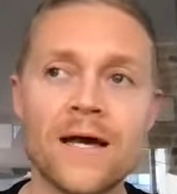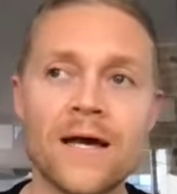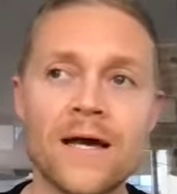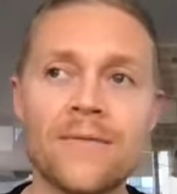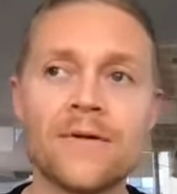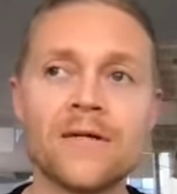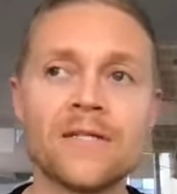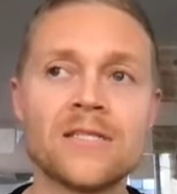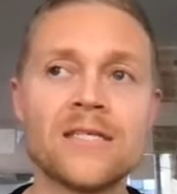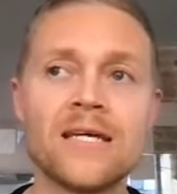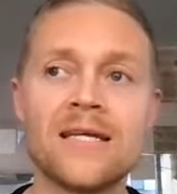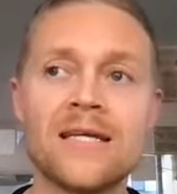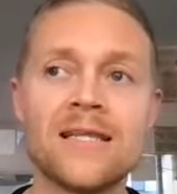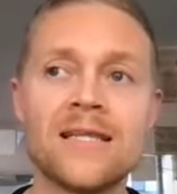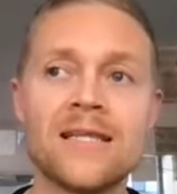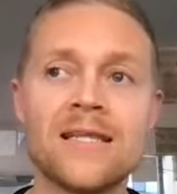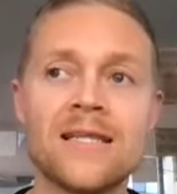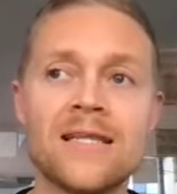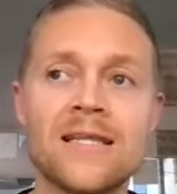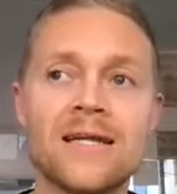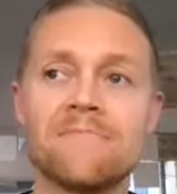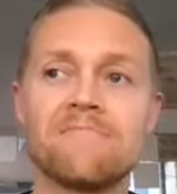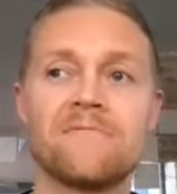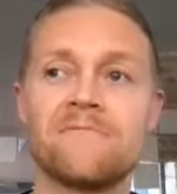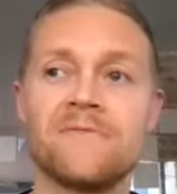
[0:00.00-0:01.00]
I'm not saying
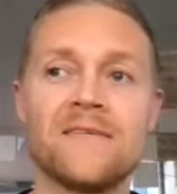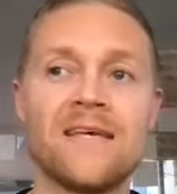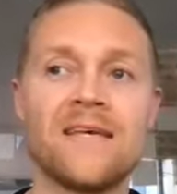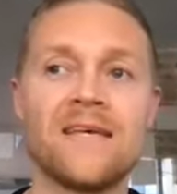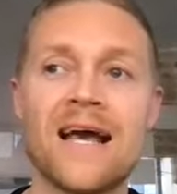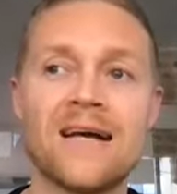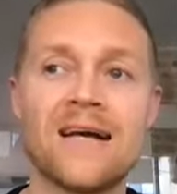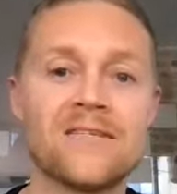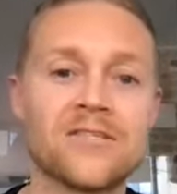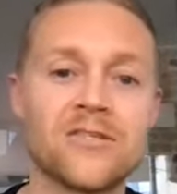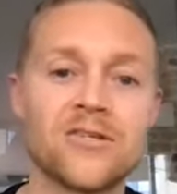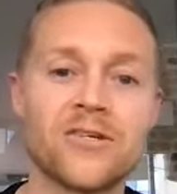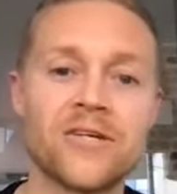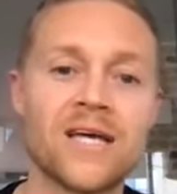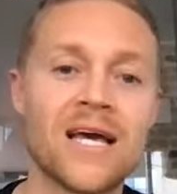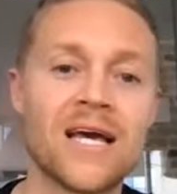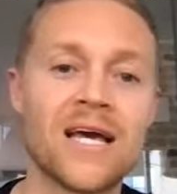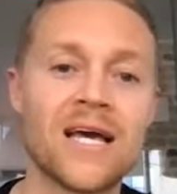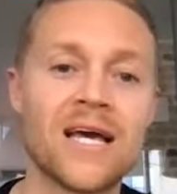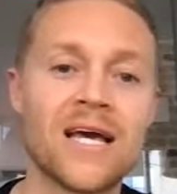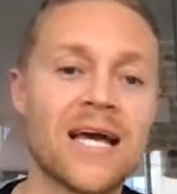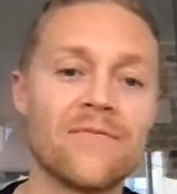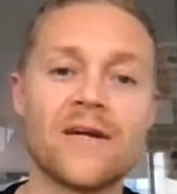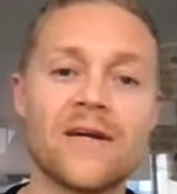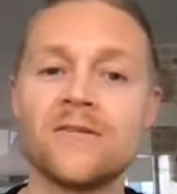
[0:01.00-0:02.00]
that cancer
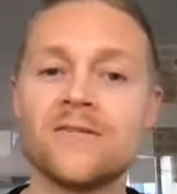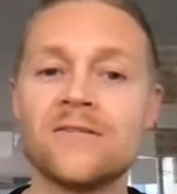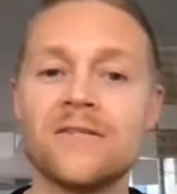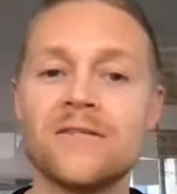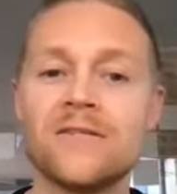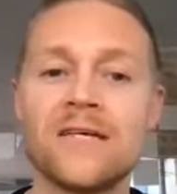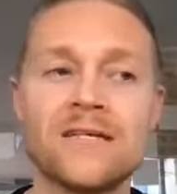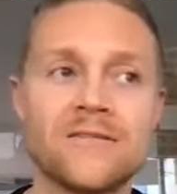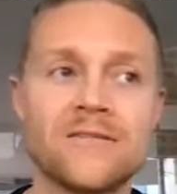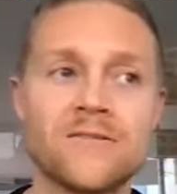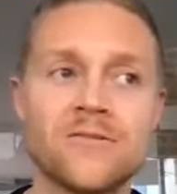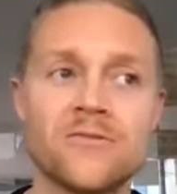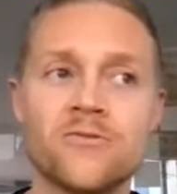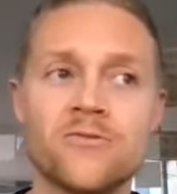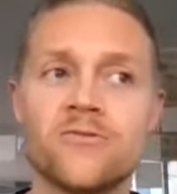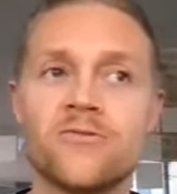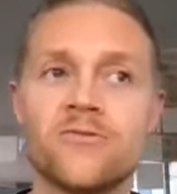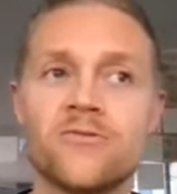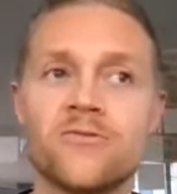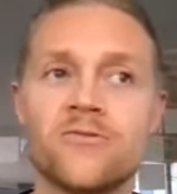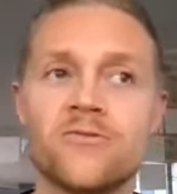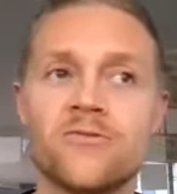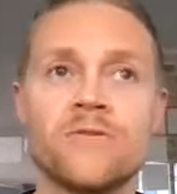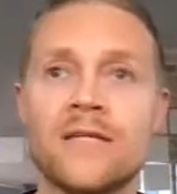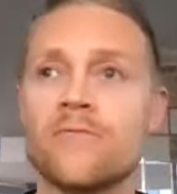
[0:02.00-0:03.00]
came there as
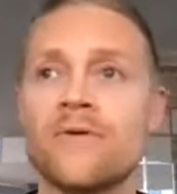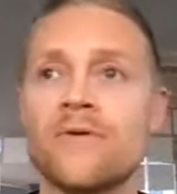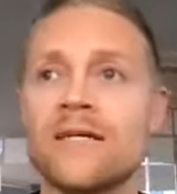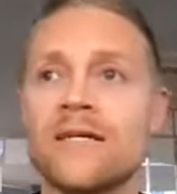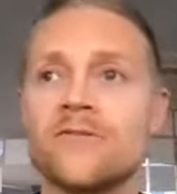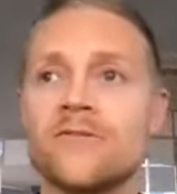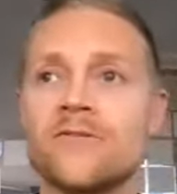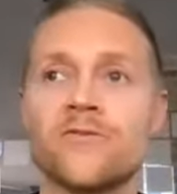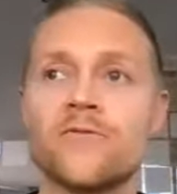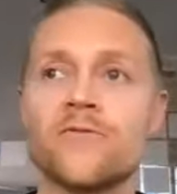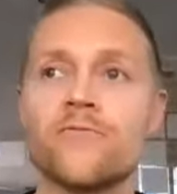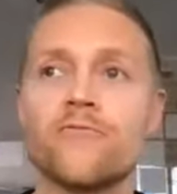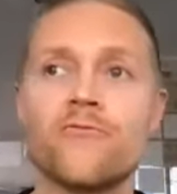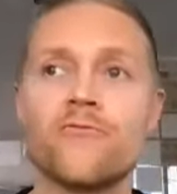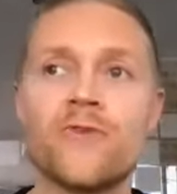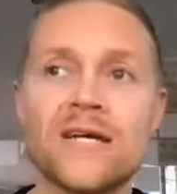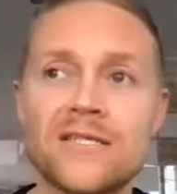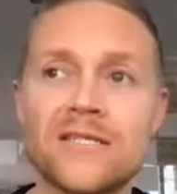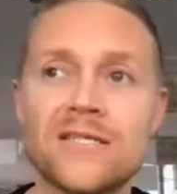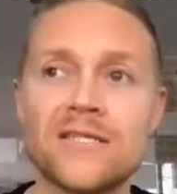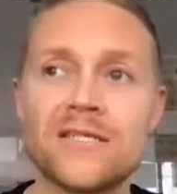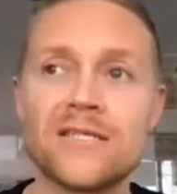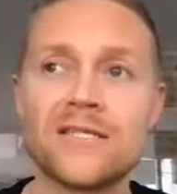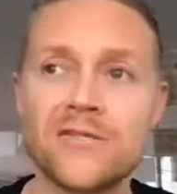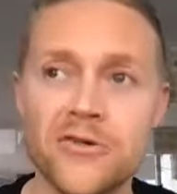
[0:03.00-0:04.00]
just in a way to sort of
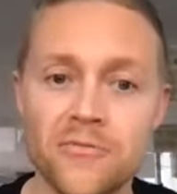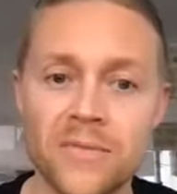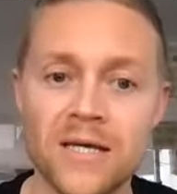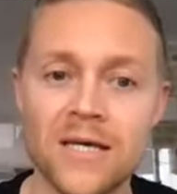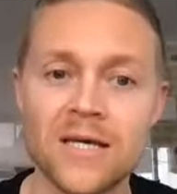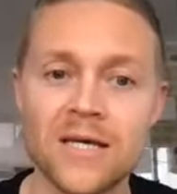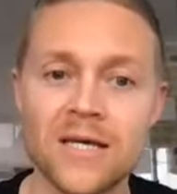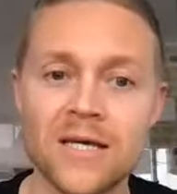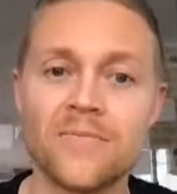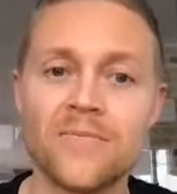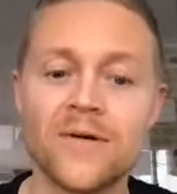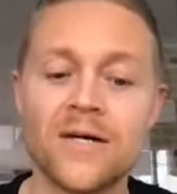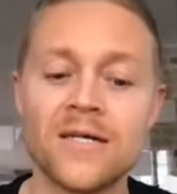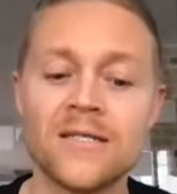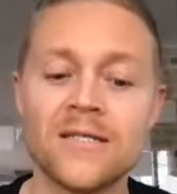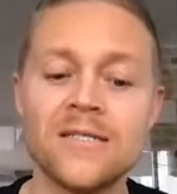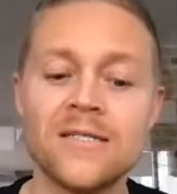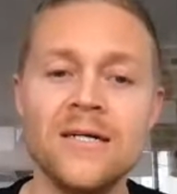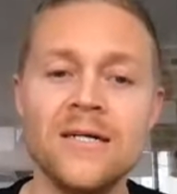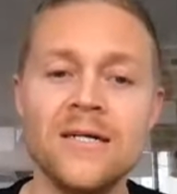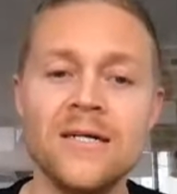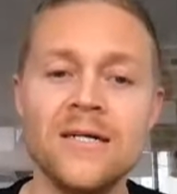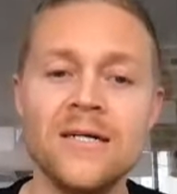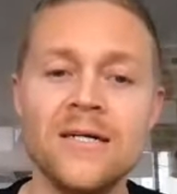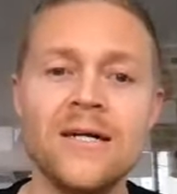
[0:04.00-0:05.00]
rescue me,
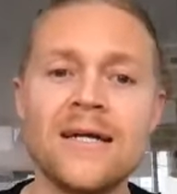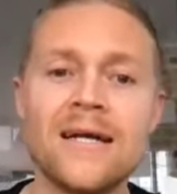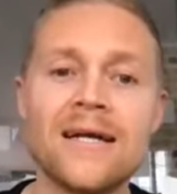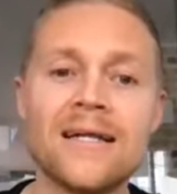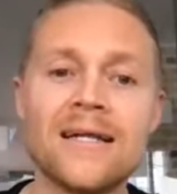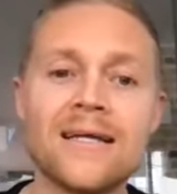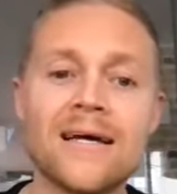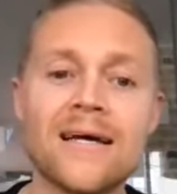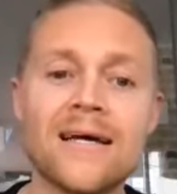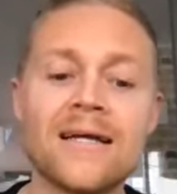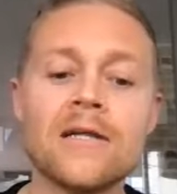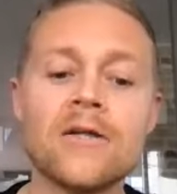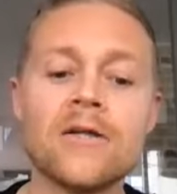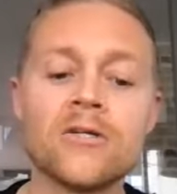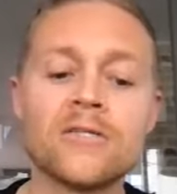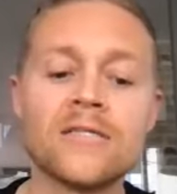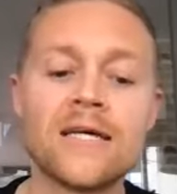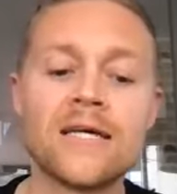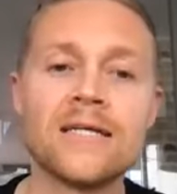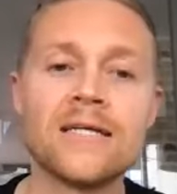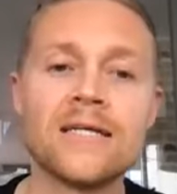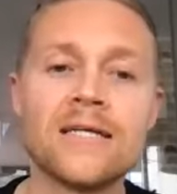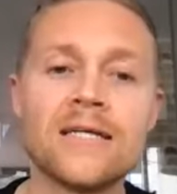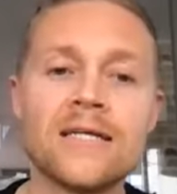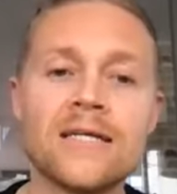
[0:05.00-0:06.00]
but it, I
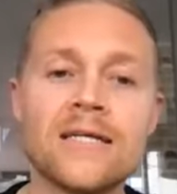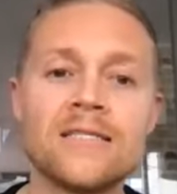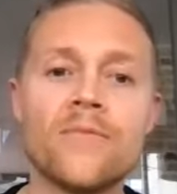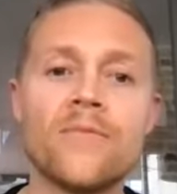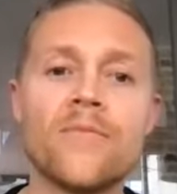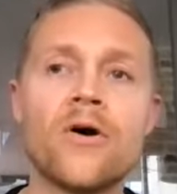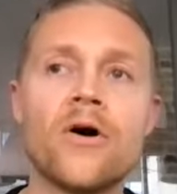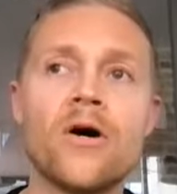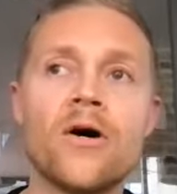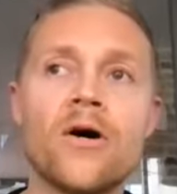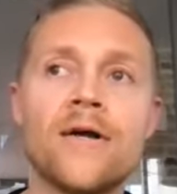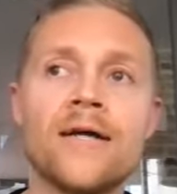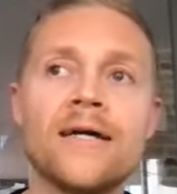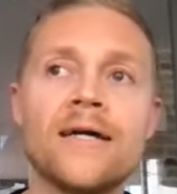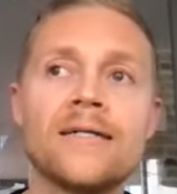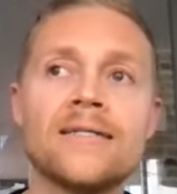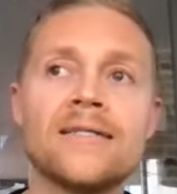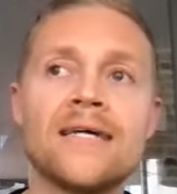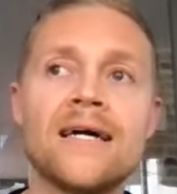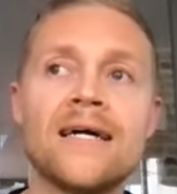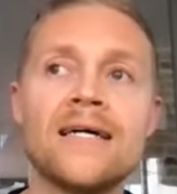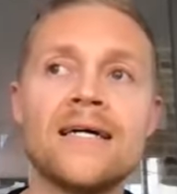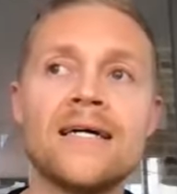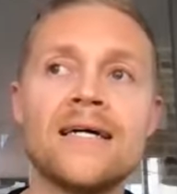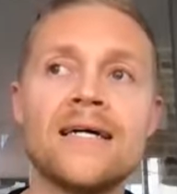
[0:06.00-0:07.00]
looked at it upon
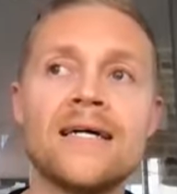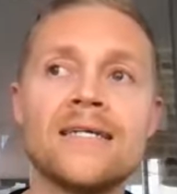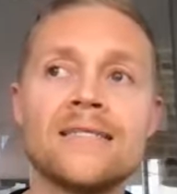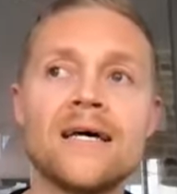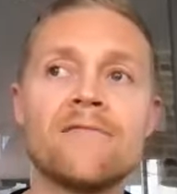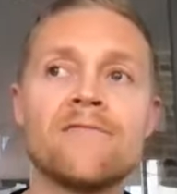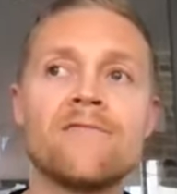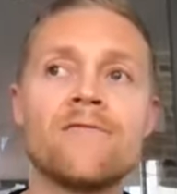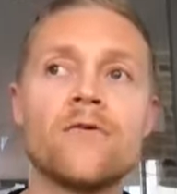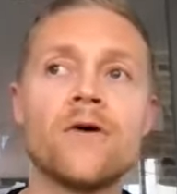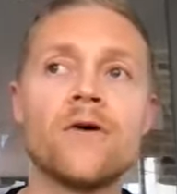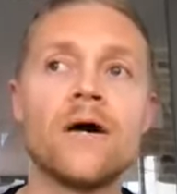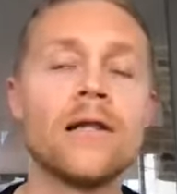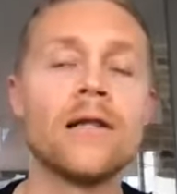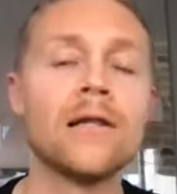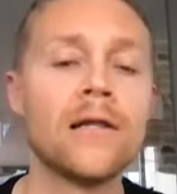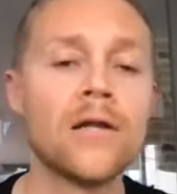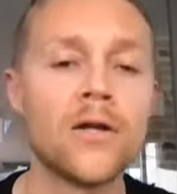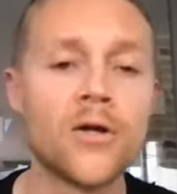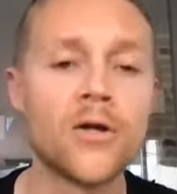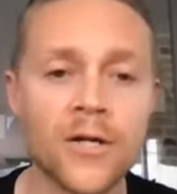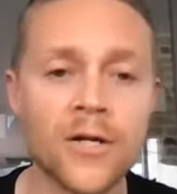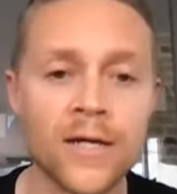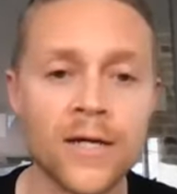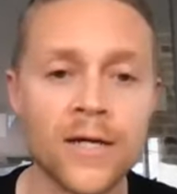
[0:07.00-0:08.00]
it as a, a
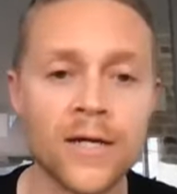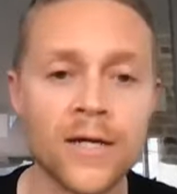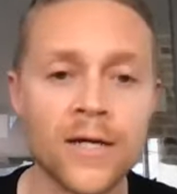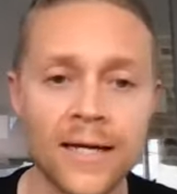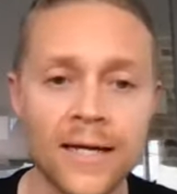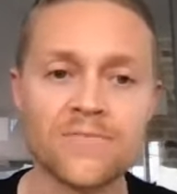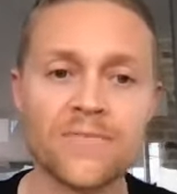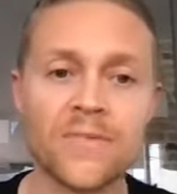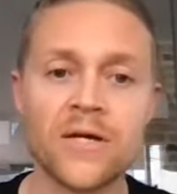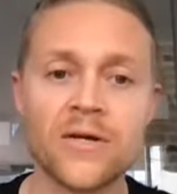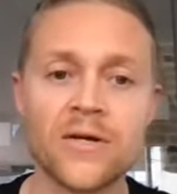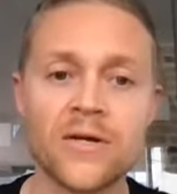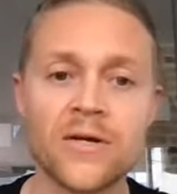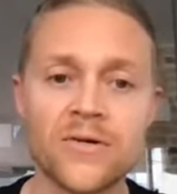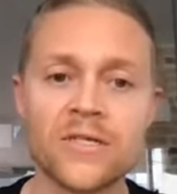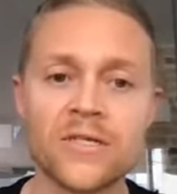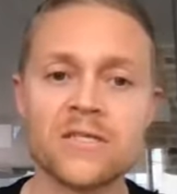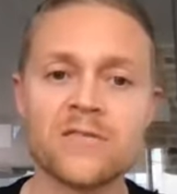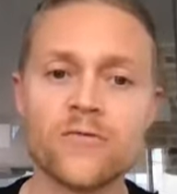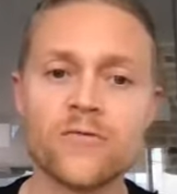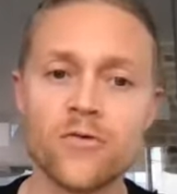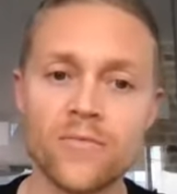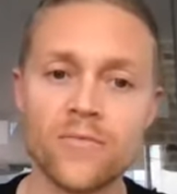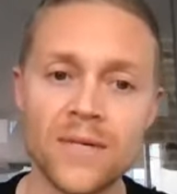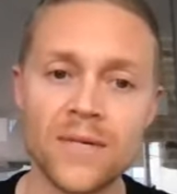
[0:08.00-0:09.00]
learning
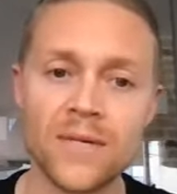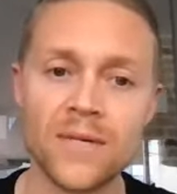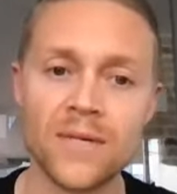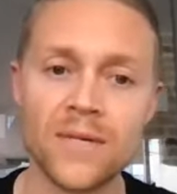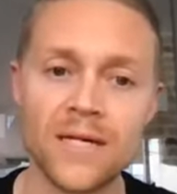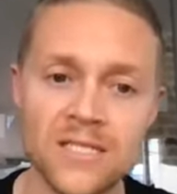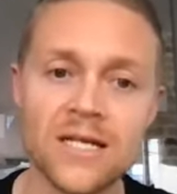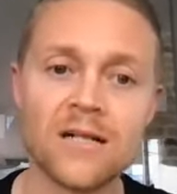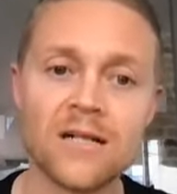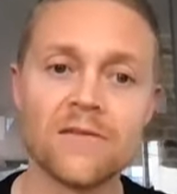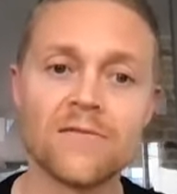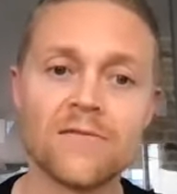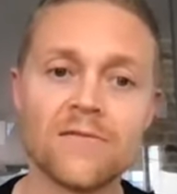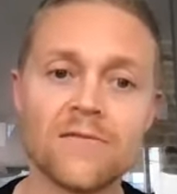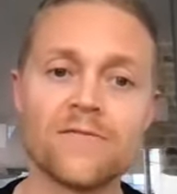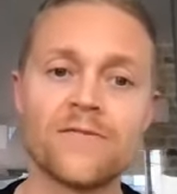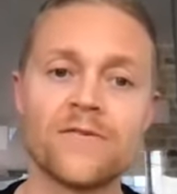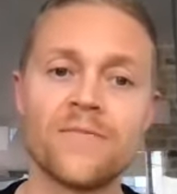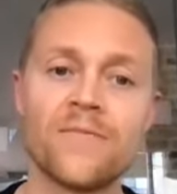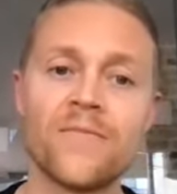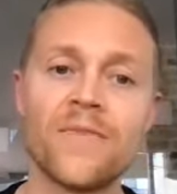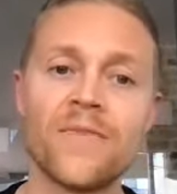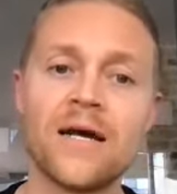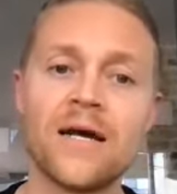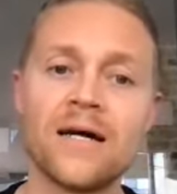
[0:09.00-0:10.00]
experience for myself.